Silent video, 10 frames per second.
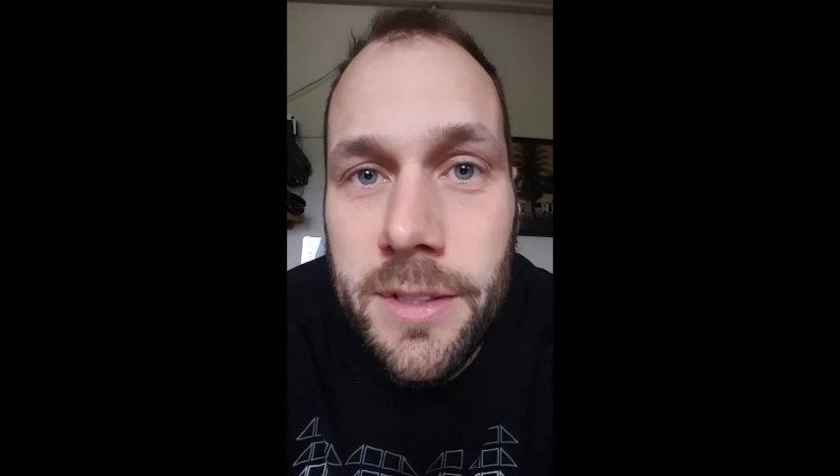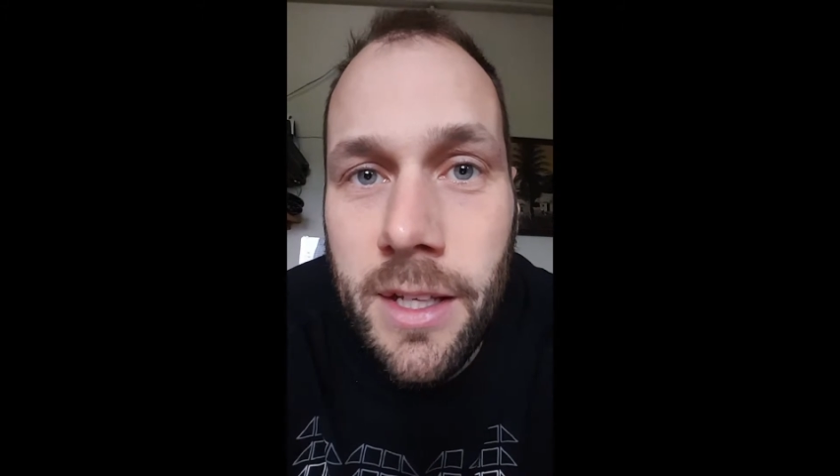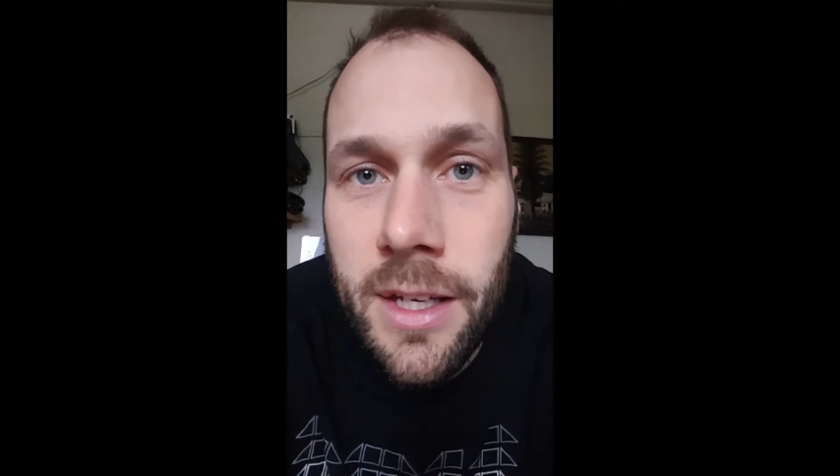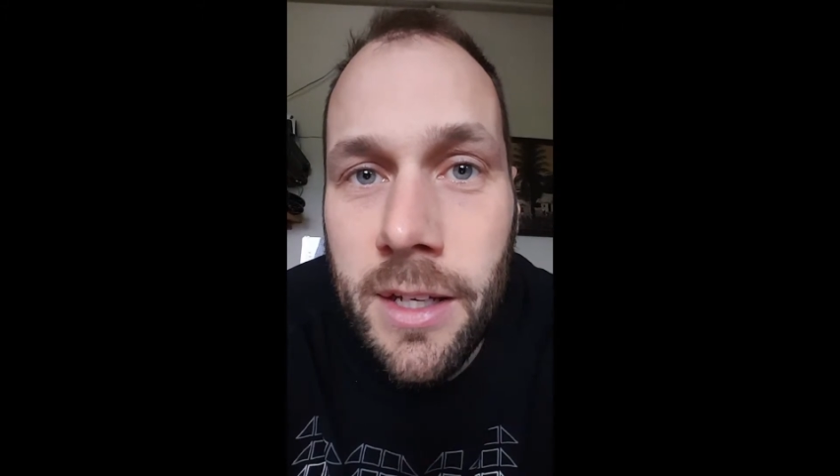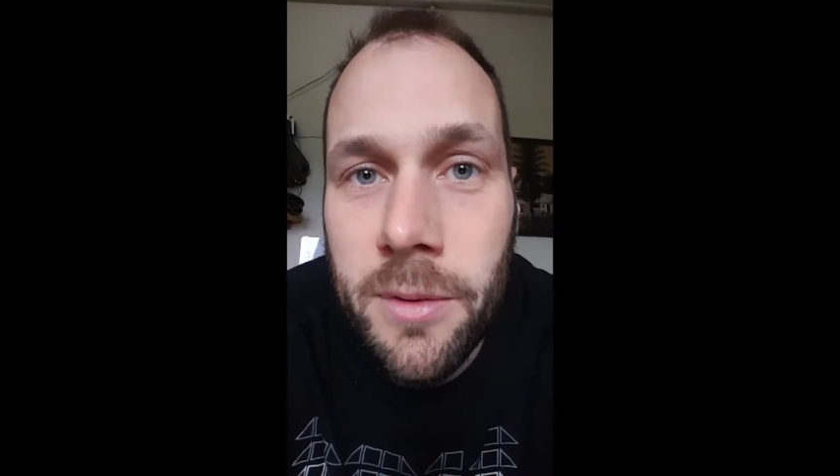
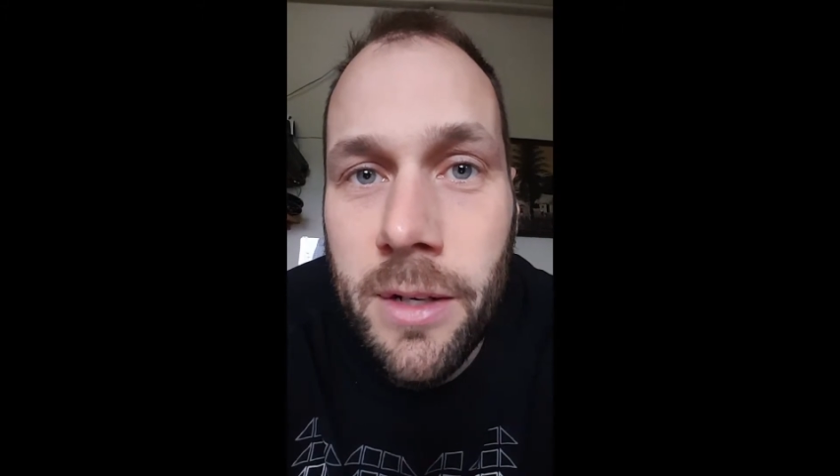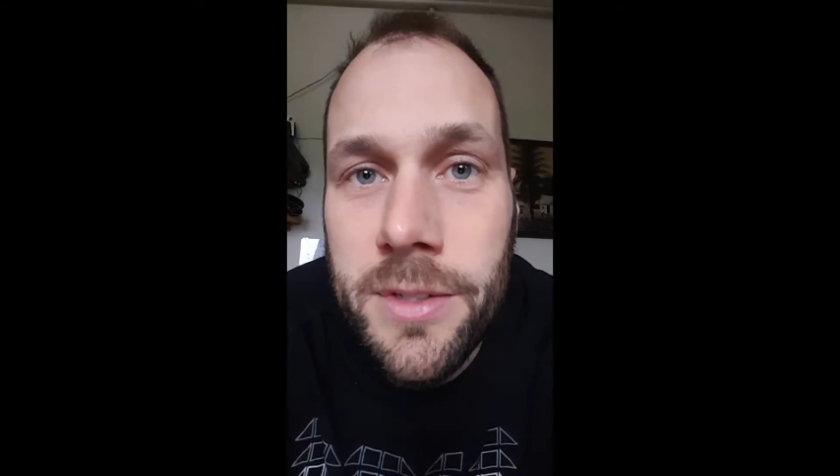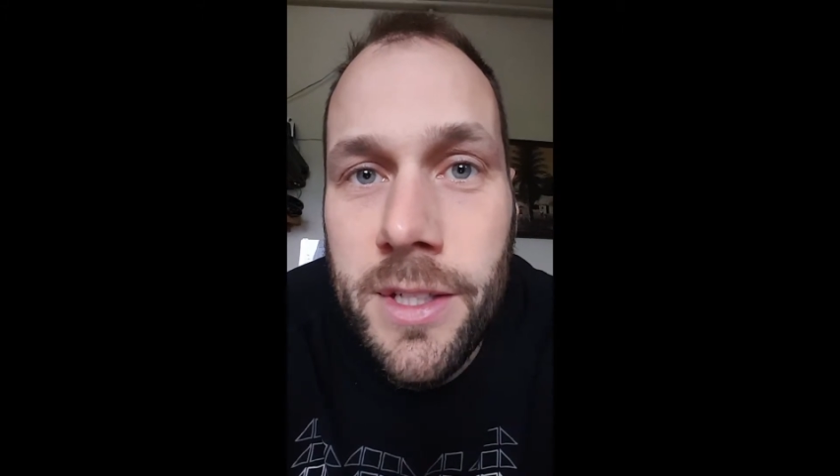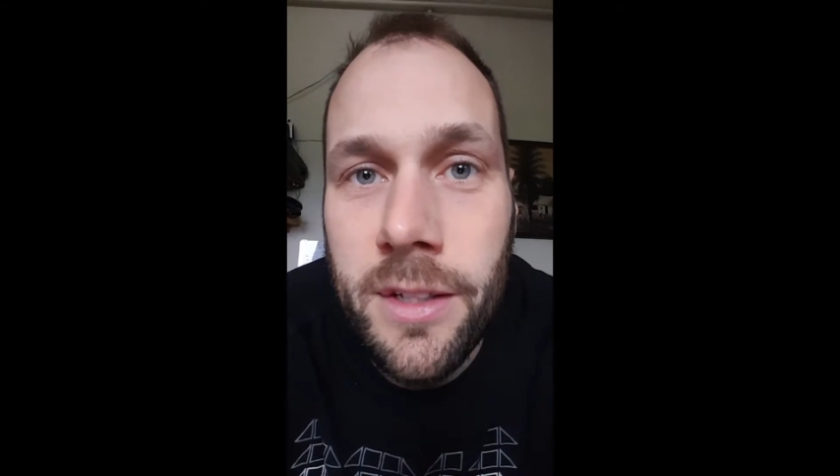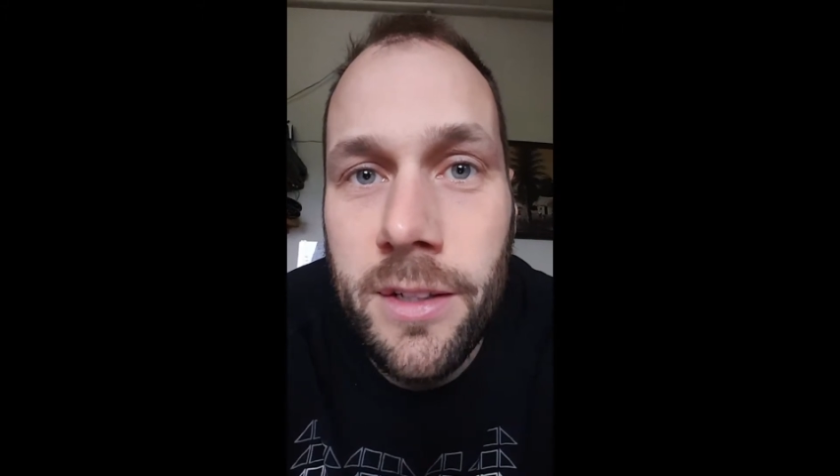when I
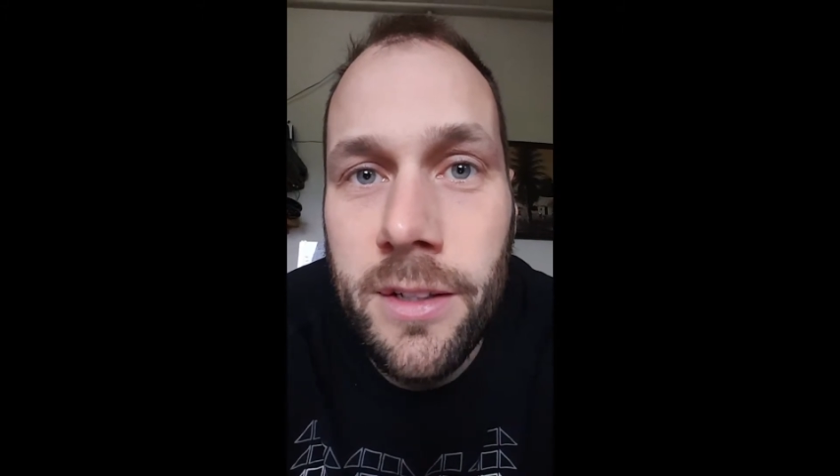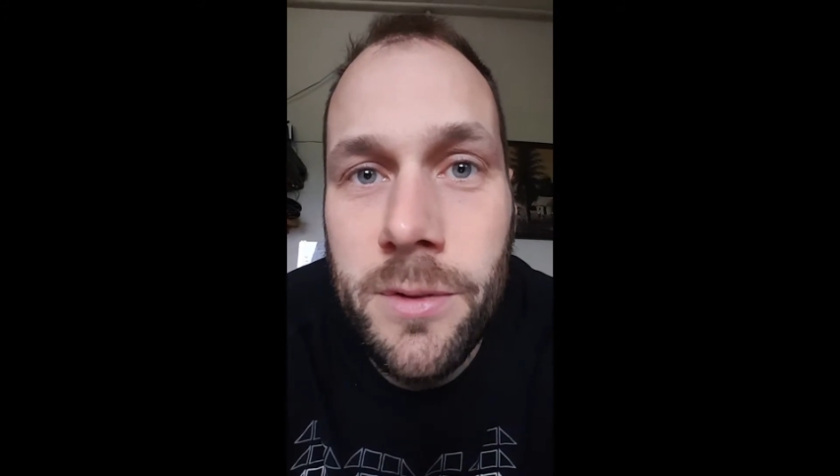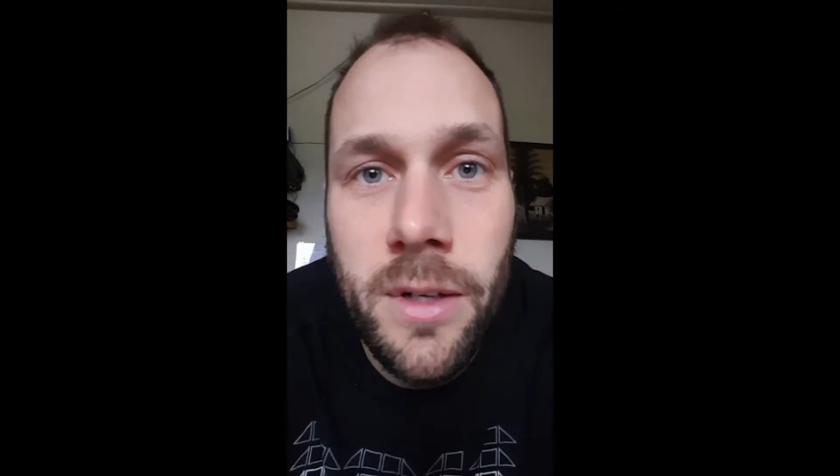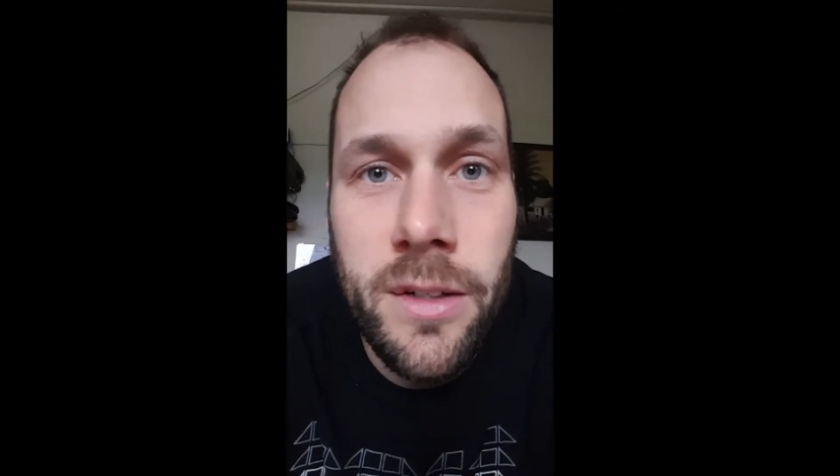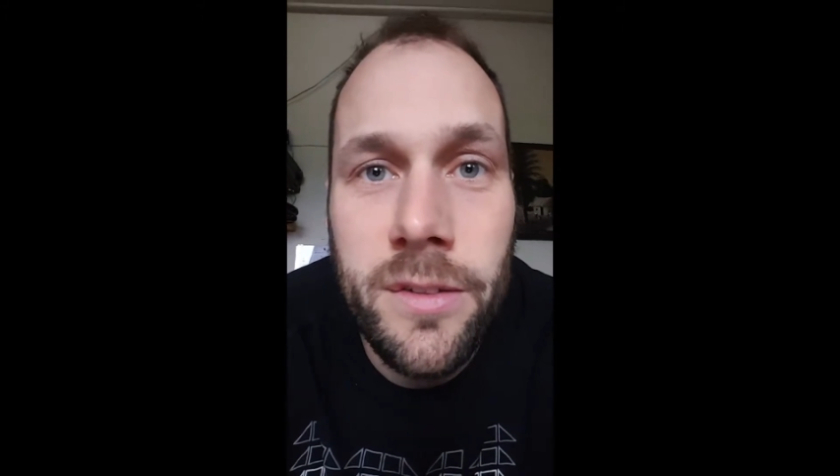was younger,
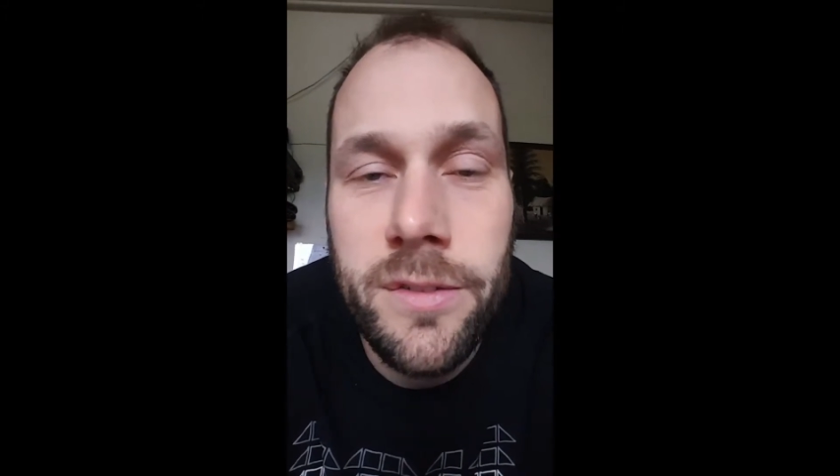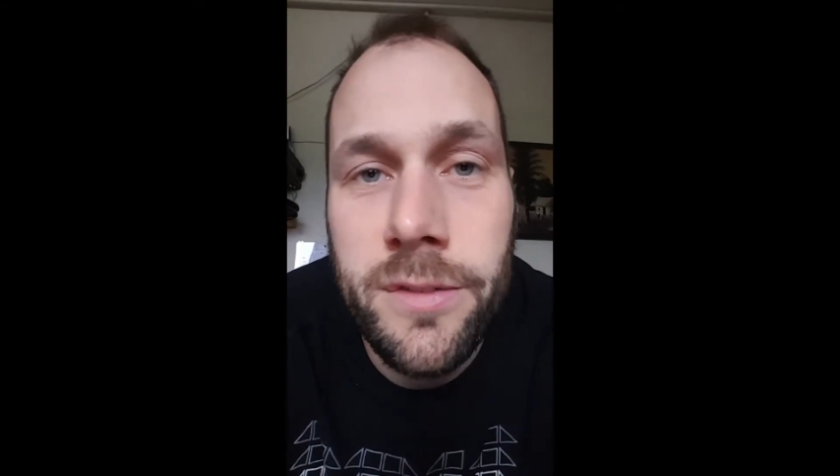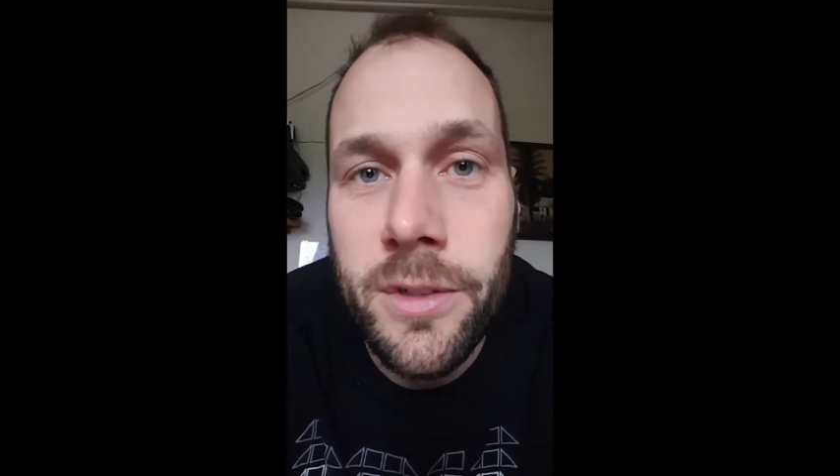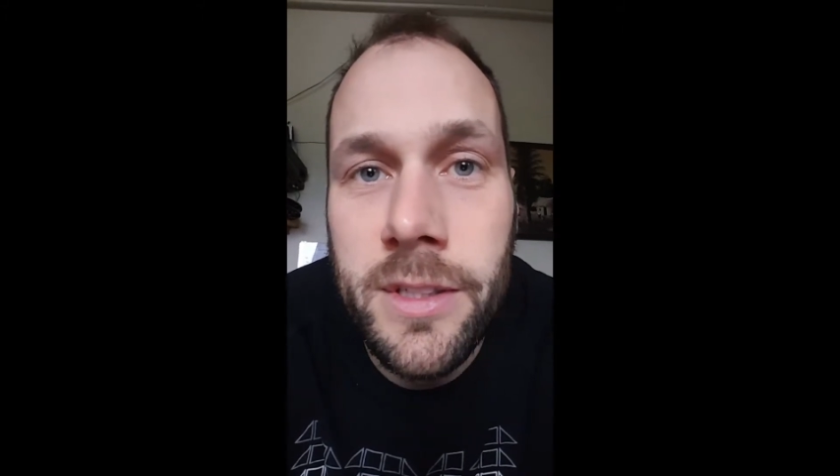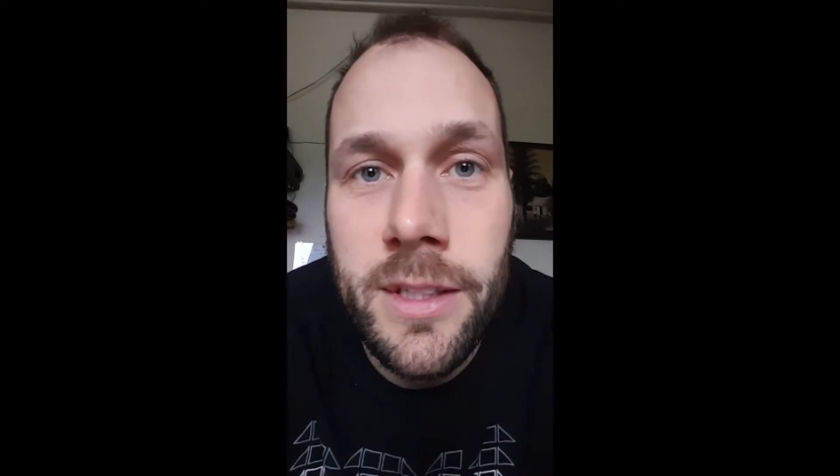12,
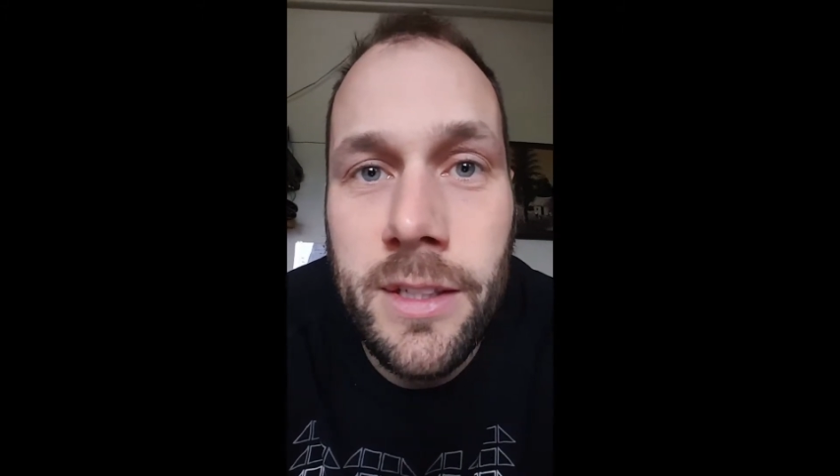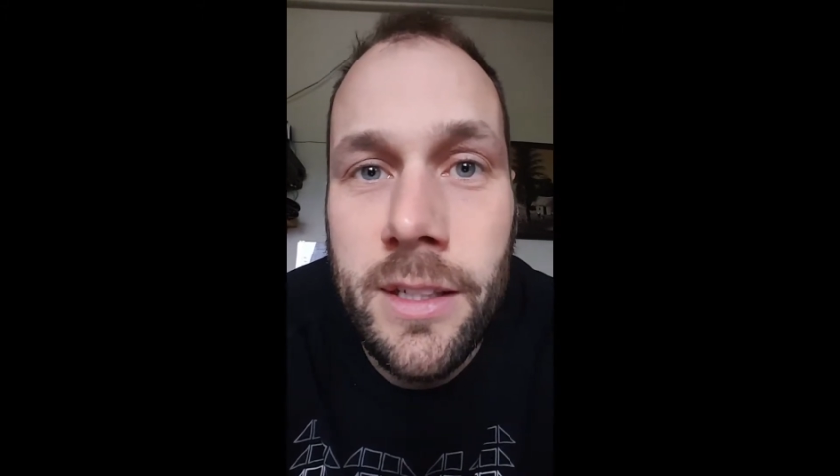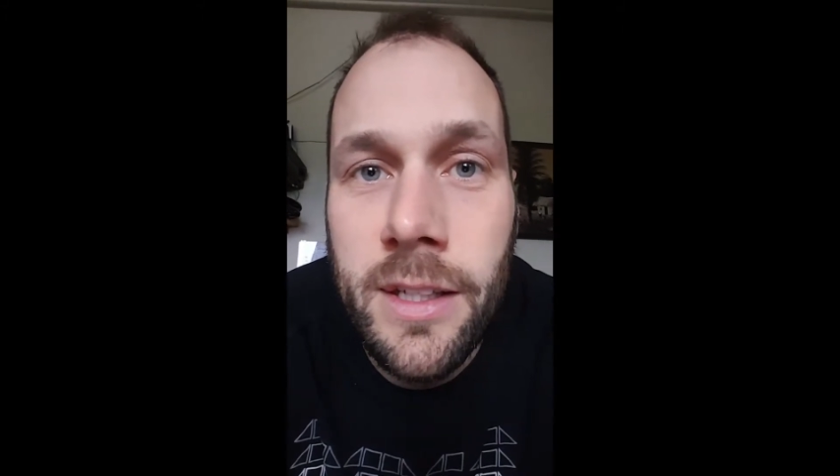14,